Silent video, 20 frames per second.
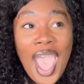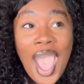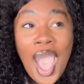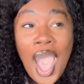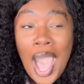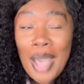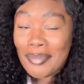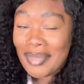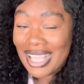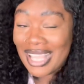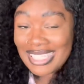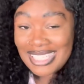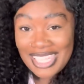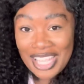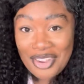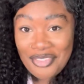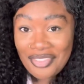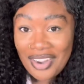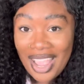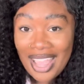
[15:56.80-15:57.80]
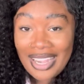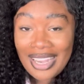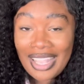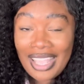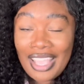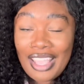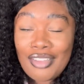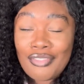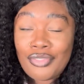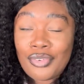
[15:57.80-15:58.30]
I'm at Set
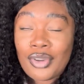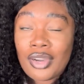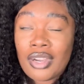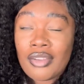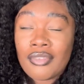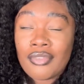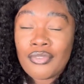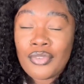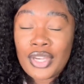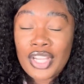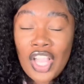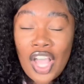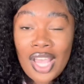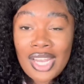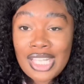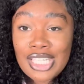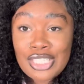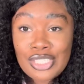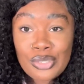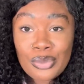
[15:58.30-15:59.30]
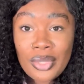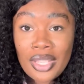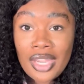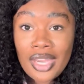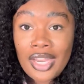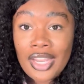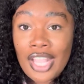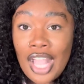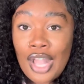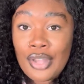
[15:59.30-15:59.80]
Friday. And for y'all that's new
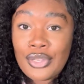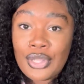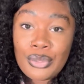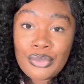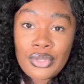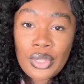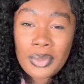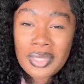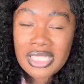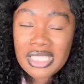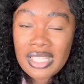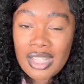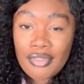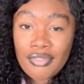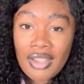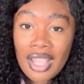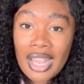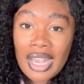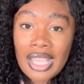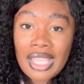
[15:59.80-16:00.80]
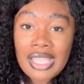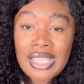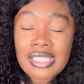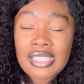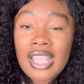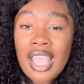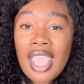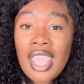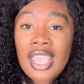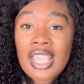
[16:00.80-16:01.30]
here and y'all don't know what Set Friday
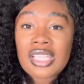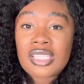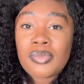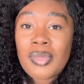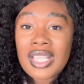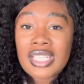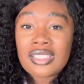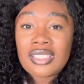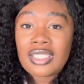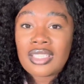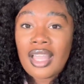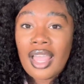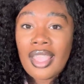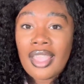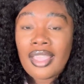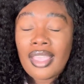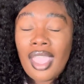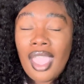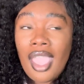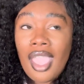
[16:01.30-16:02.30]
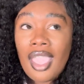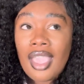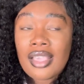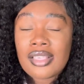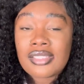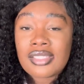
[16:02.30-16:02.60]
is, it's basically like a